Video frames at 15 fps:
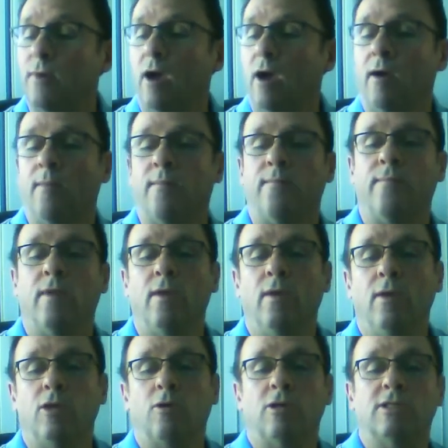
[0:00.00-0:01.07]

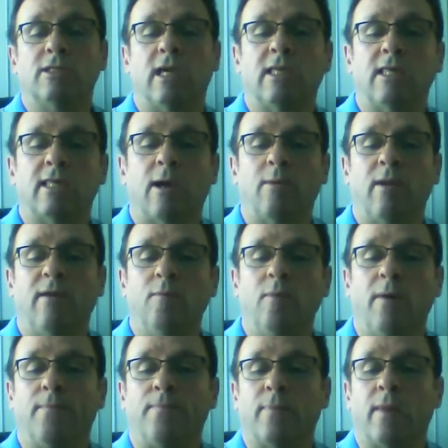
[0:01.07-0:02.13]
You can take these out whenever you want.